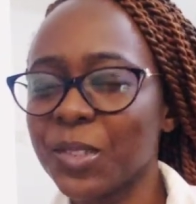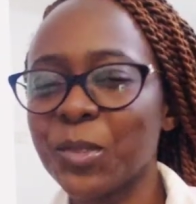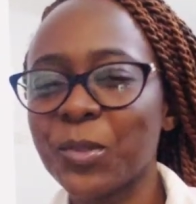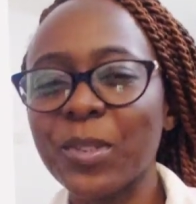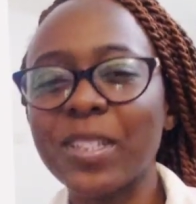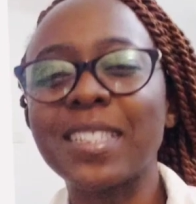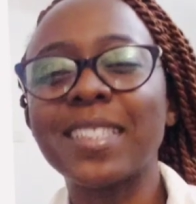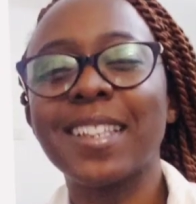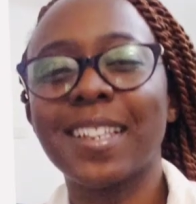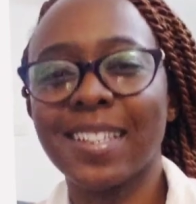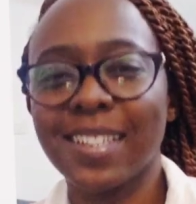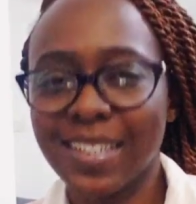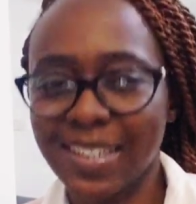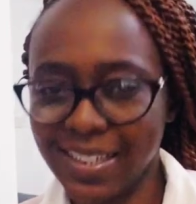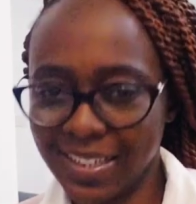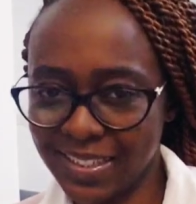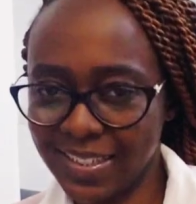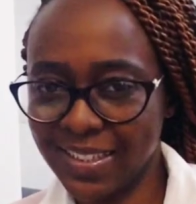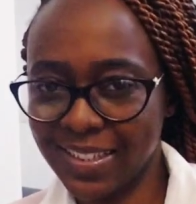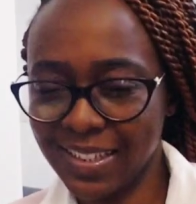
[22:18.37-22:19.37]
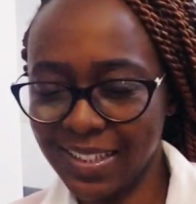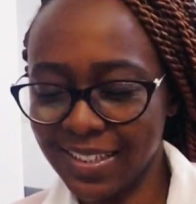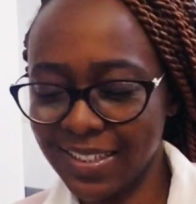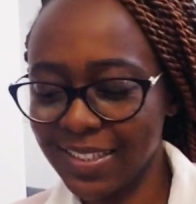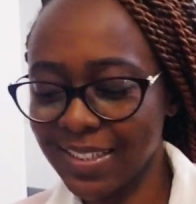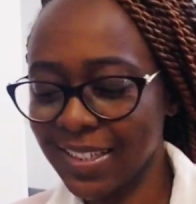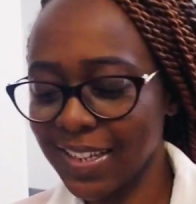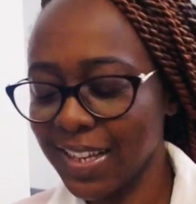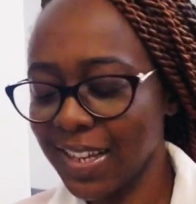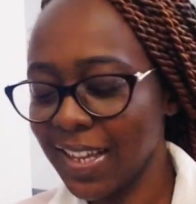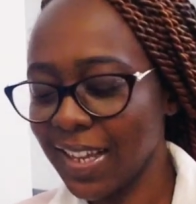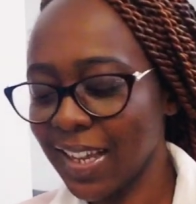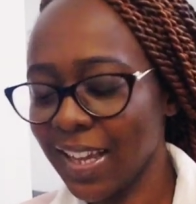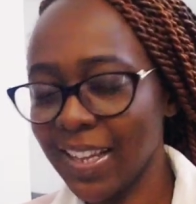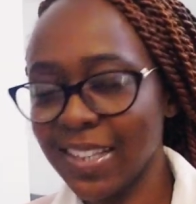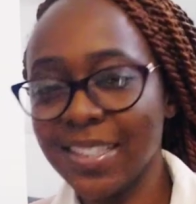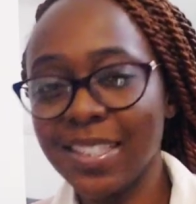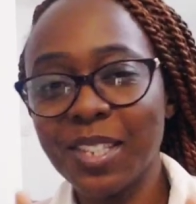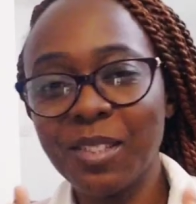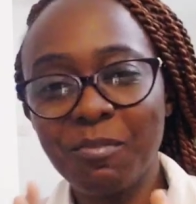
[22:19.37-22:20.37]
To a certain extent,
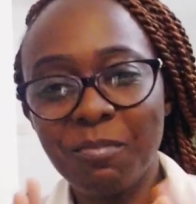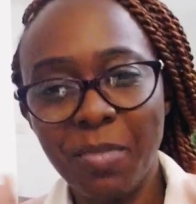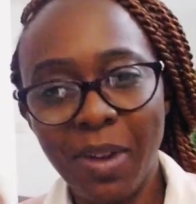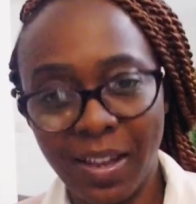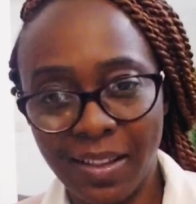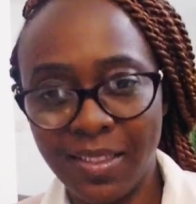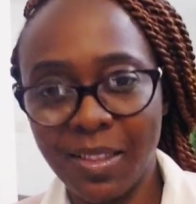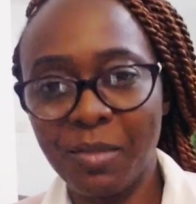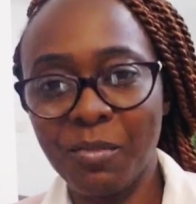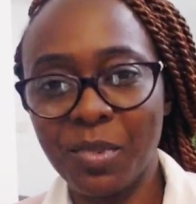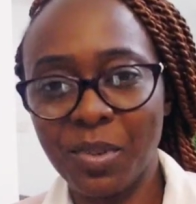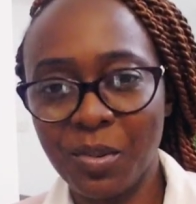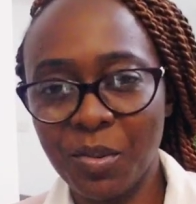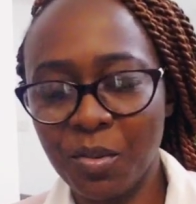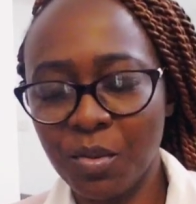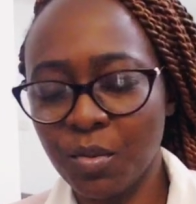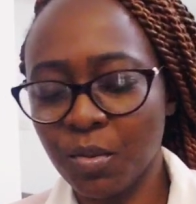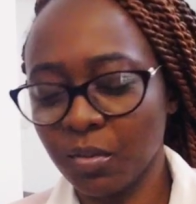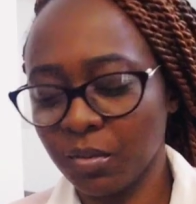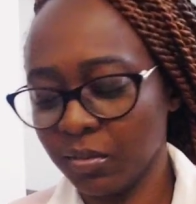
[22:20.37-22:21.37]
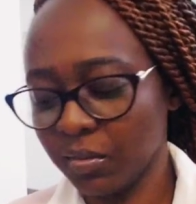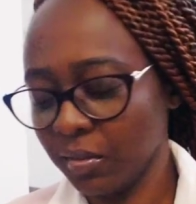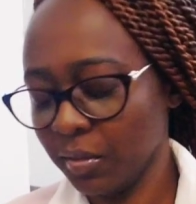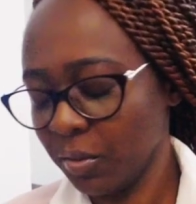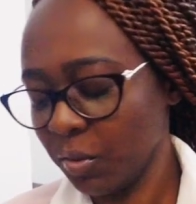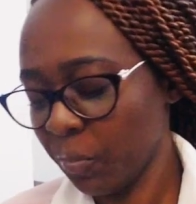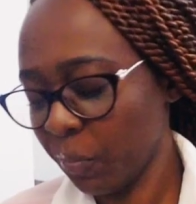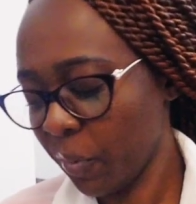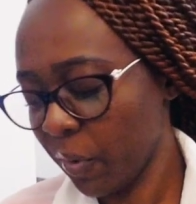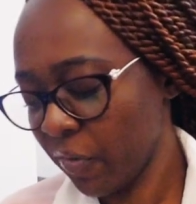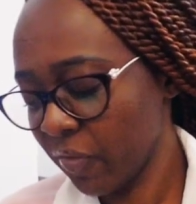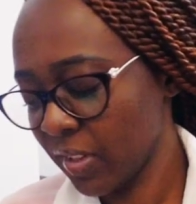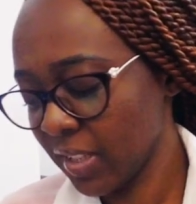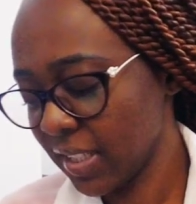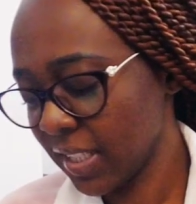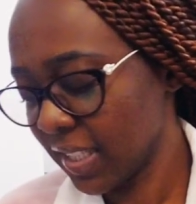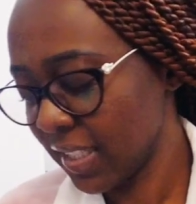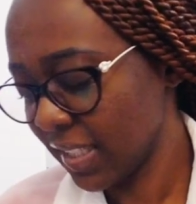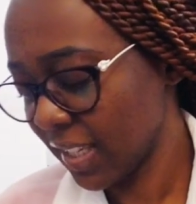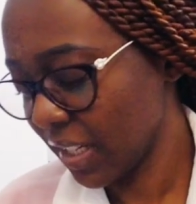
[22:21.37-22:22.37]
I didn't buy them in all, all
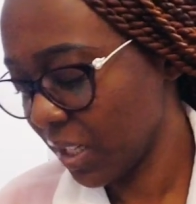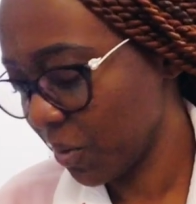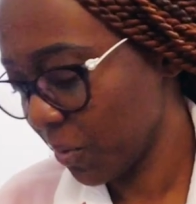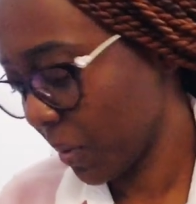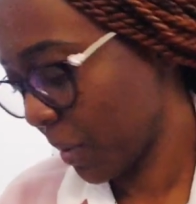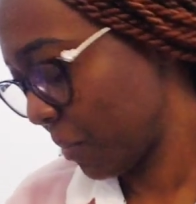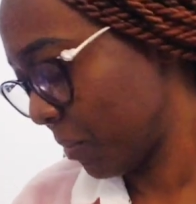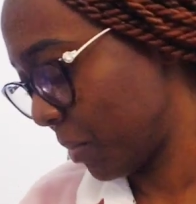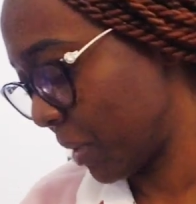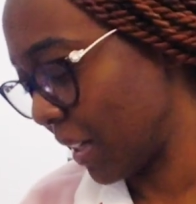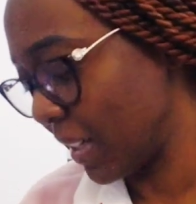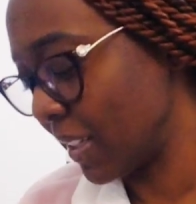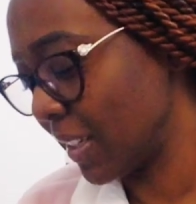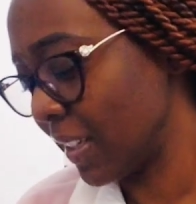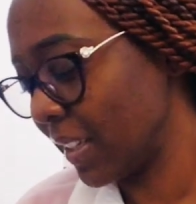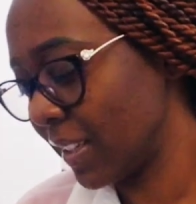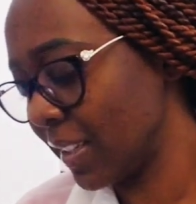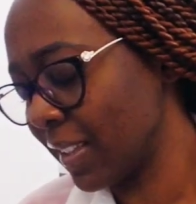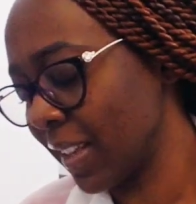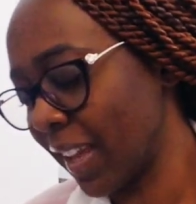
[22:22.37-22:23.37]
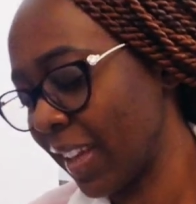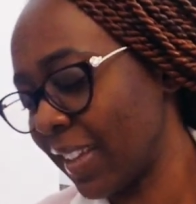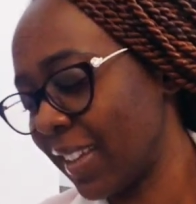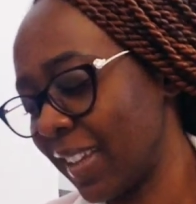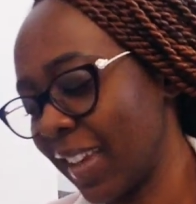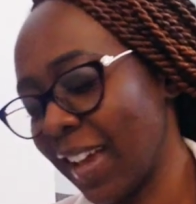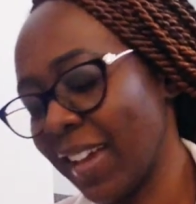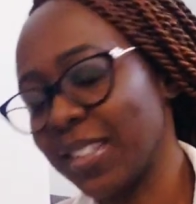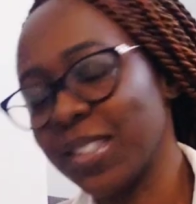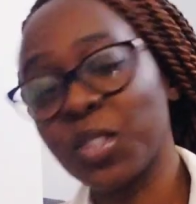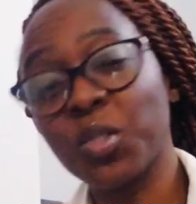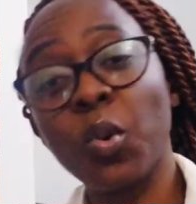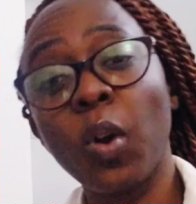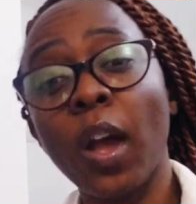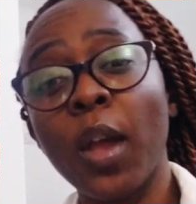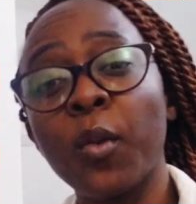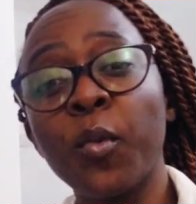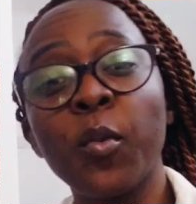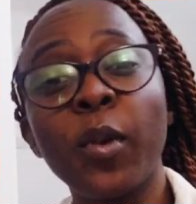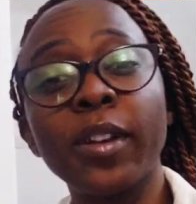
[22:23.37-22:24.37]
provinces anyway, but it, like, yeah, so
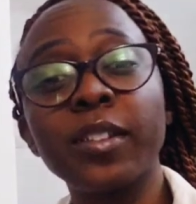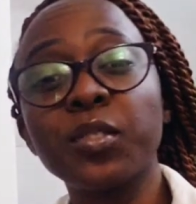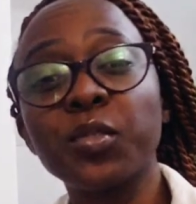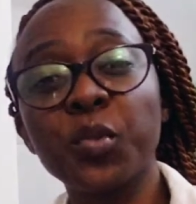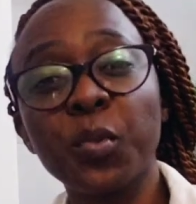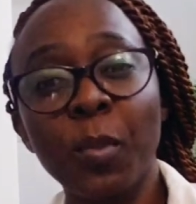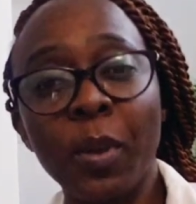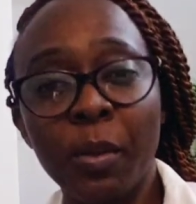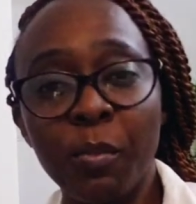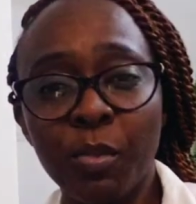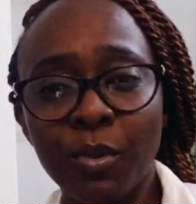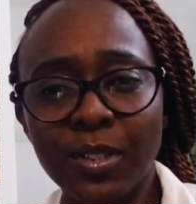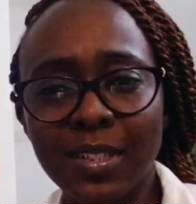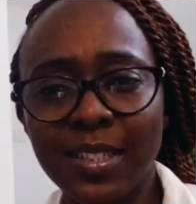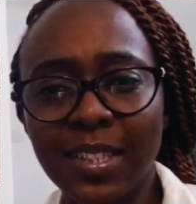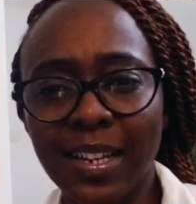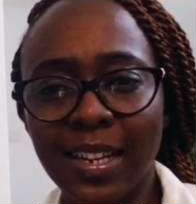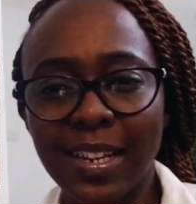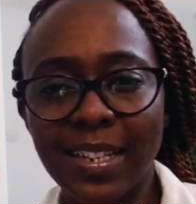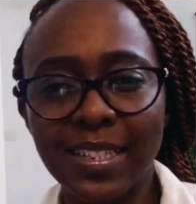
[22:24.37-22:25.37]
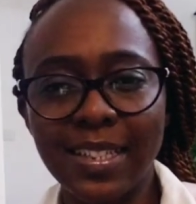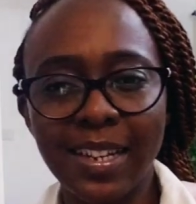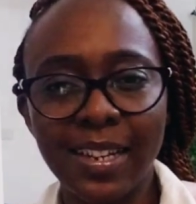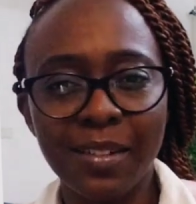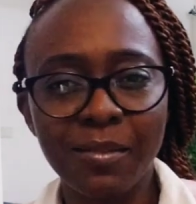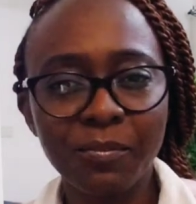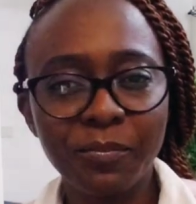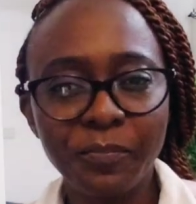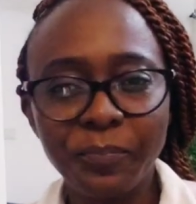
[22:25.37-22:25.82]
I went to my boss and I said,